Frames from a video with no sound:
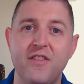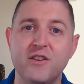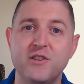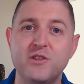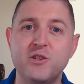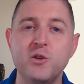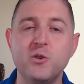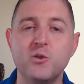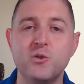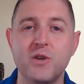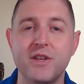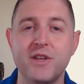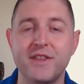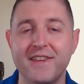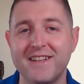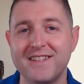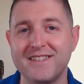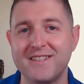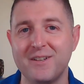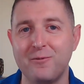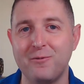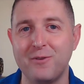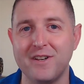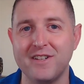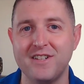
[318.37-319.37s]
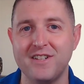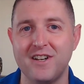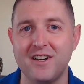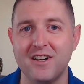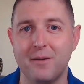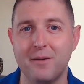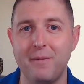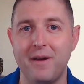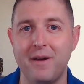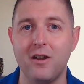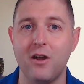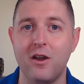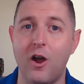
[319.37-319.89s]
two trend lines I want to talk
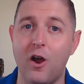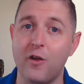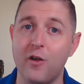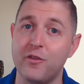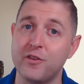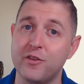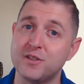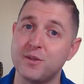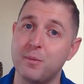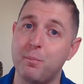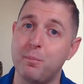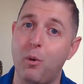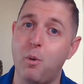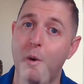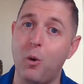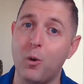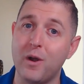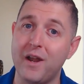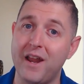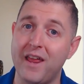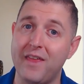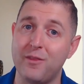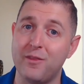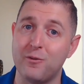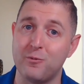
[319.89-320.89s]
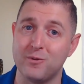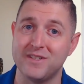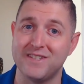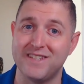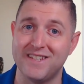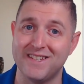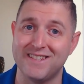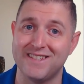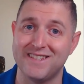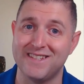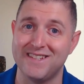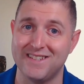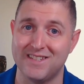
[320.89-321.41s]
about are the support and the
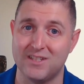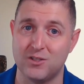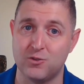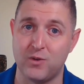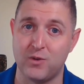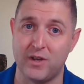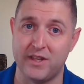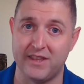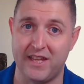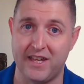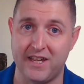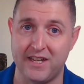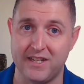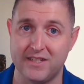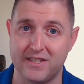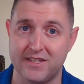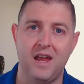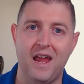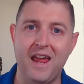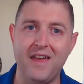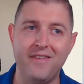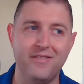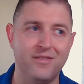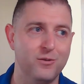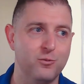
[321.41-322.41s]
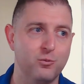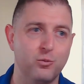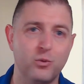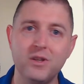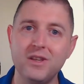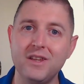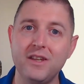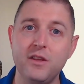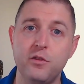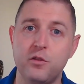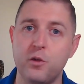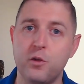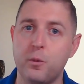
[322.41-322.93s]
resistance trend lines. And
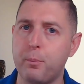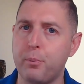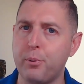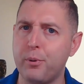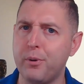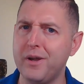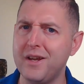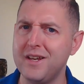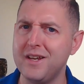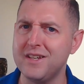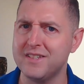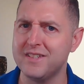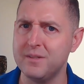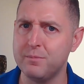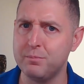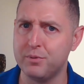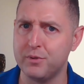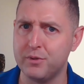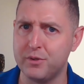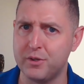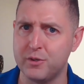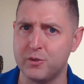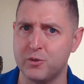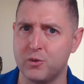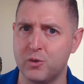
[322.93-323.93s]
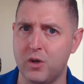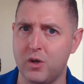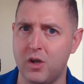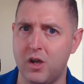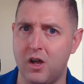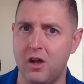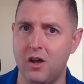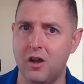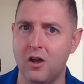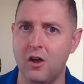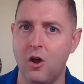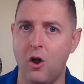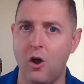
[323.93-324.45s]
really, they're pretty simple to draw.
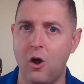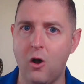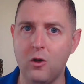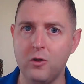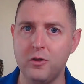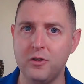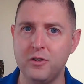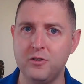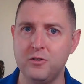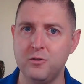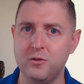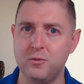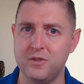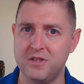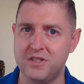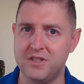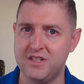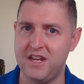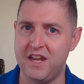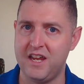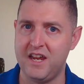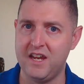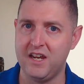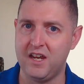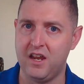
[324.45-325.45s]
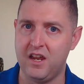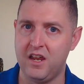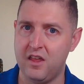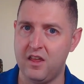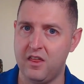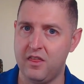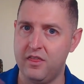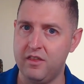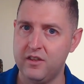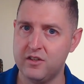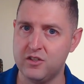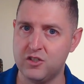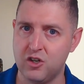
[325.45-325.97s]
All you do is take
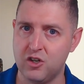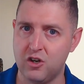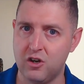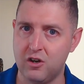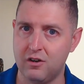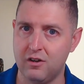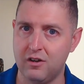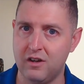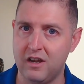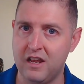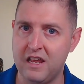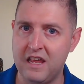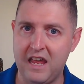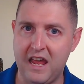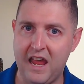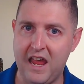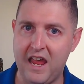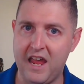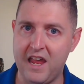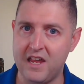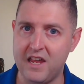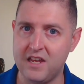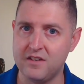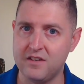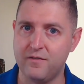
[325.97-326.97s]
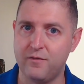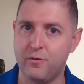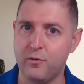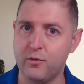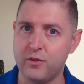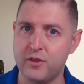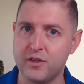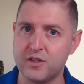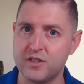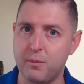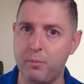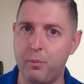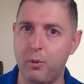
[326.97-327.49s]
the chart, and for
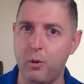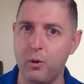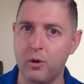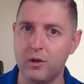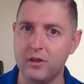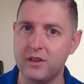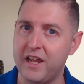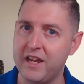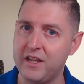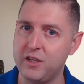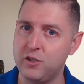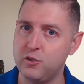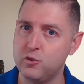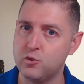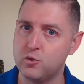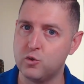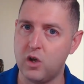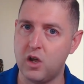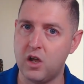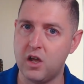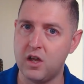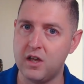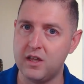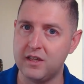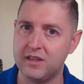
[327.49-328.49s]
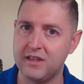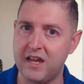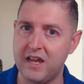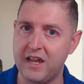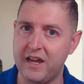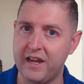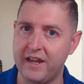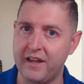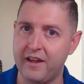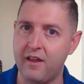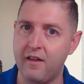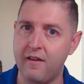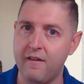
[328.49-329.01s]
the support line, you draw a
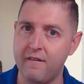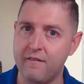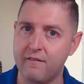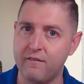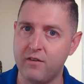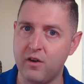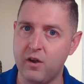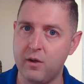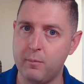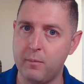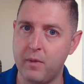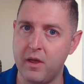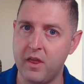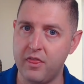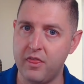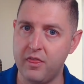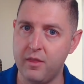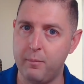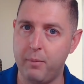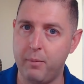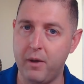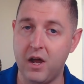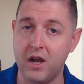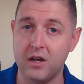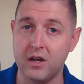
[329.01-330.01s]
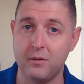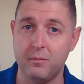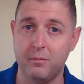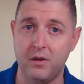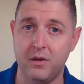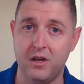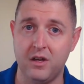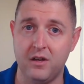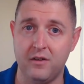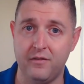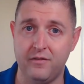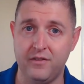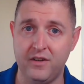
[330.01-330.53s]
line from the bottom
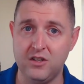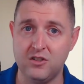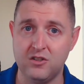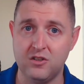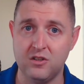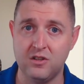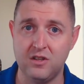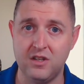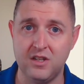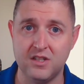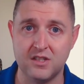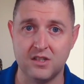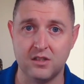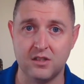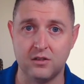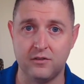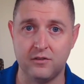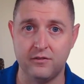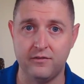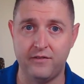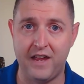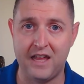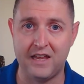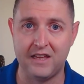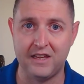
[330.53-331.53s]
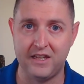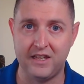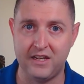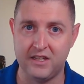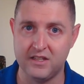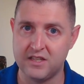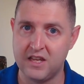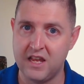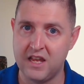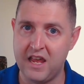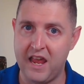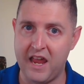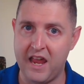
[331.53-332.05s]
of each of these little
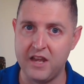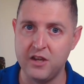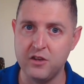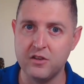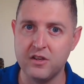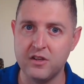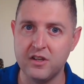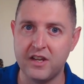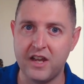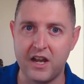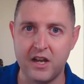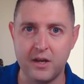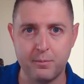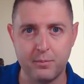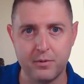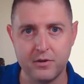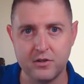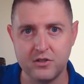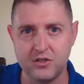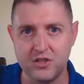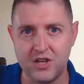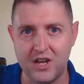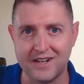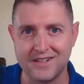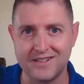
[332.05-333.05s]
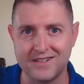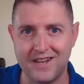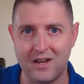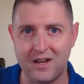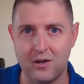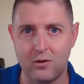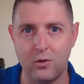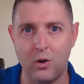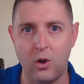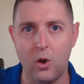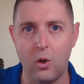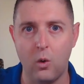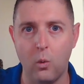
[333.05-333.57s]
valleys, and you can kind of project
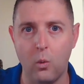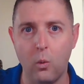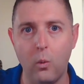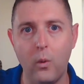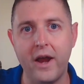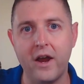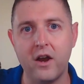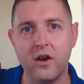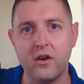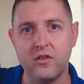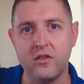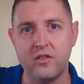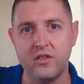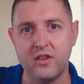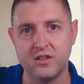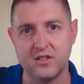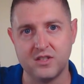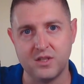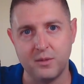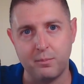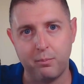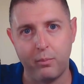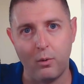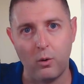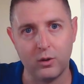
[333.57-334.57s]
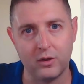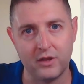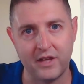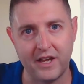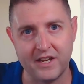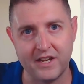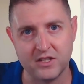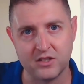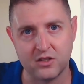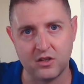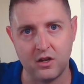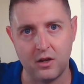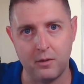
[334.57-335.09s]
out where the support
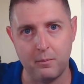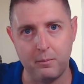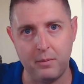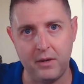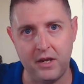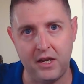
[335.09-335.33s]
line is going to be.